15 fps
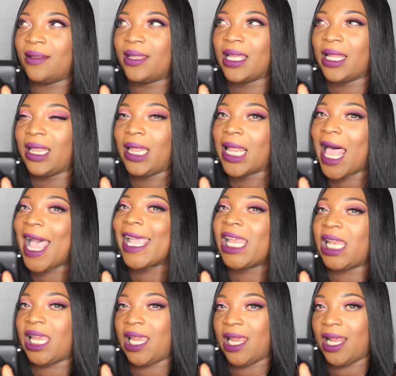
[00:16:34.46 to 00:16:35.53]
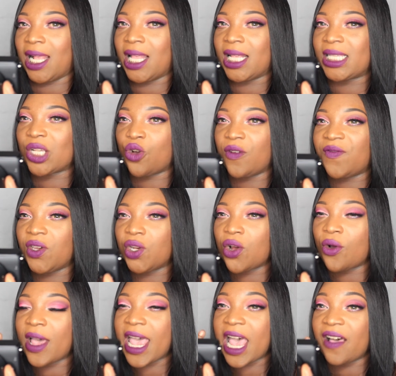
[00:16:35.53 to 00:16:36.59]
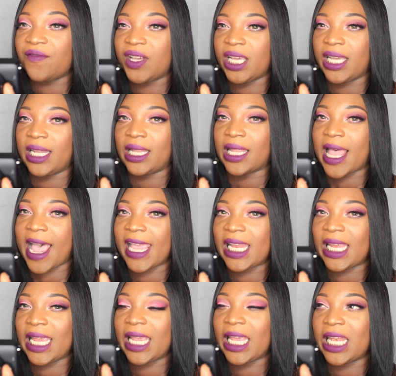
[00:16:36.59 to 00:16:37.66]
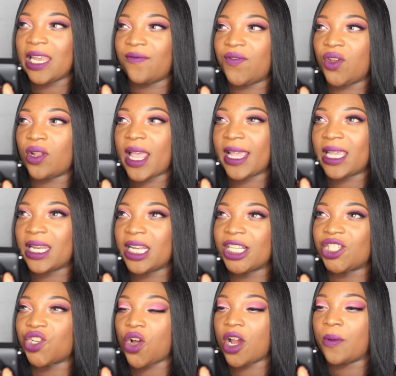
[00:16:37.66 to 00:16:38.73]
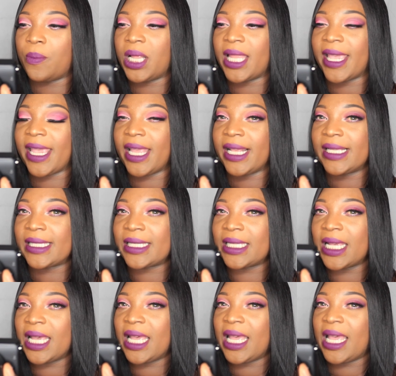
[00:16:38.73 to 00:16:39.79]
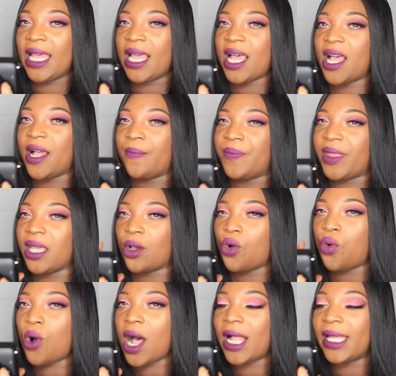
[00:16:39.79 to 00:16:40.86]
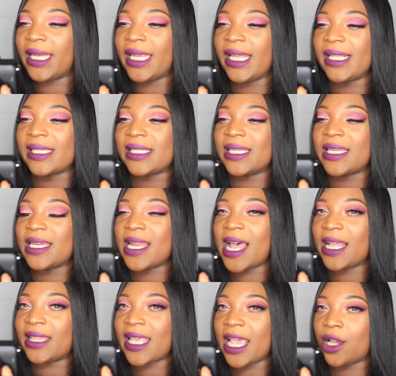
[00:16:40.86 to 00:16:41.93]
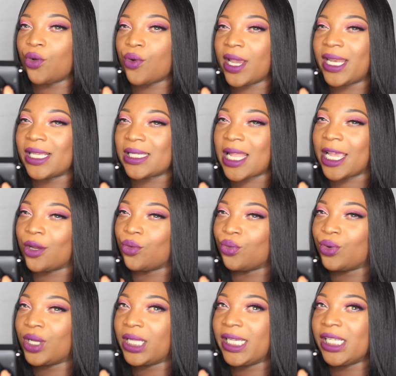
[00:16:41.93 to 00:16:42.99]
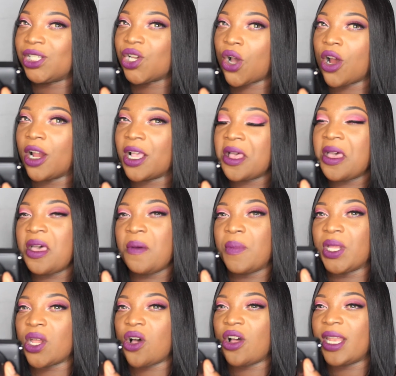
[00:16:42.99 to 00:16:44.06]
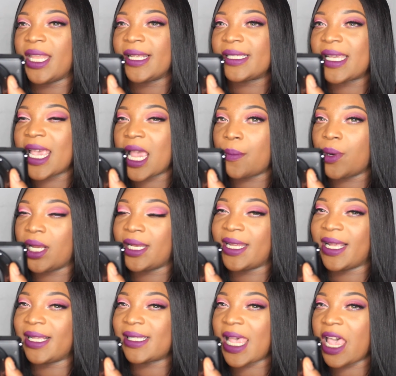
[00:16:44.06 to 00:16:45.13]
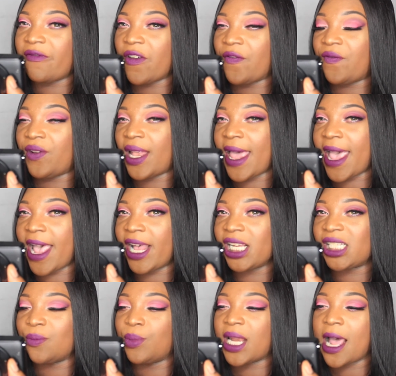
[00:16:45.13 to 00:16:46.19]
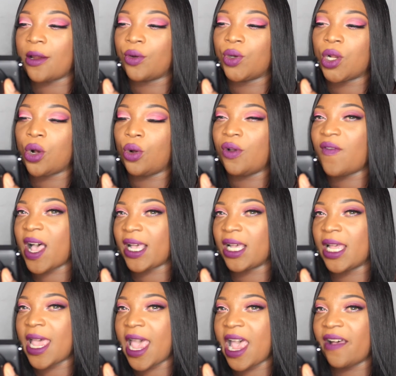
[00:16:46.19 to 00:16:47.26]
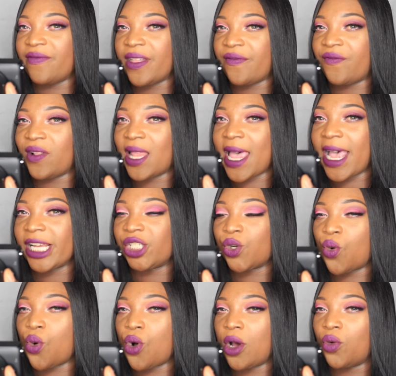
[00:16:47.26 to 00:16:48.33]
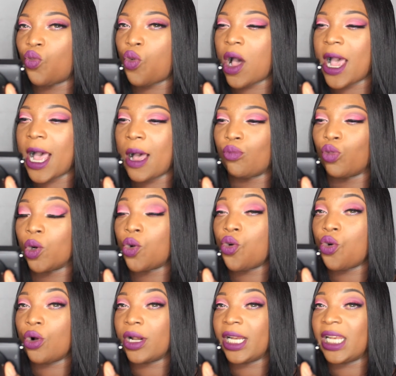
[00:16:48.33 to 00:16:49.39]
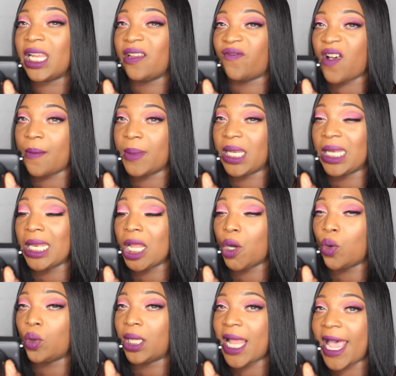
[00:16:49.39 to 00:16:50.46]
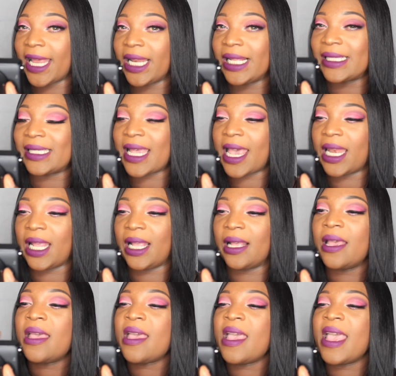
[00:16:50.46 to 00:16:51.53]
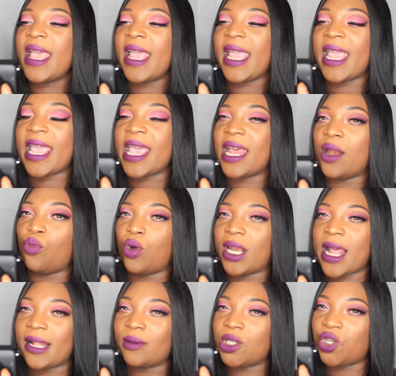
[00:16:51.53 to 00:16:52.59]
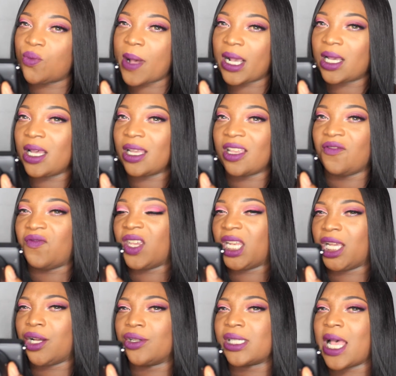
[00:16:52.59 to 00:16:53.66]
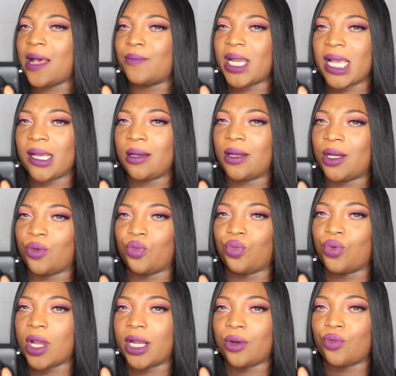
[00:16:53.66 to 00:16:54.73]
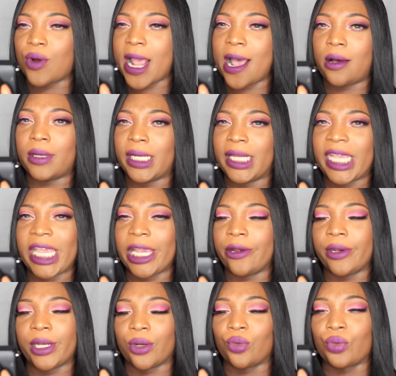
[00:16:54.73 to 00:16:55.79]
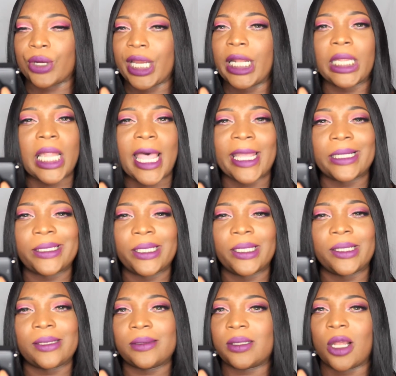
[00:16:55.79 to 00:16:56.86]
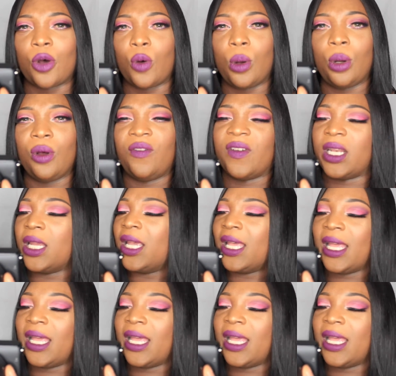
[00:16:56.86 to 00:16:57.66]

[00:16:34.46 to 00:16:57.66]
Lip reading: lighting. So if you don't have good lighting, and if you're like in a dark place, the quality is not that great. It's like really dark. But on this camera, it does have a flash, but I don't know if I could have the flash on while I'm recording if I'm in low lighting setting. And when I do my cooking videos, I'm not gonna run around and carry the ring light to the stove, and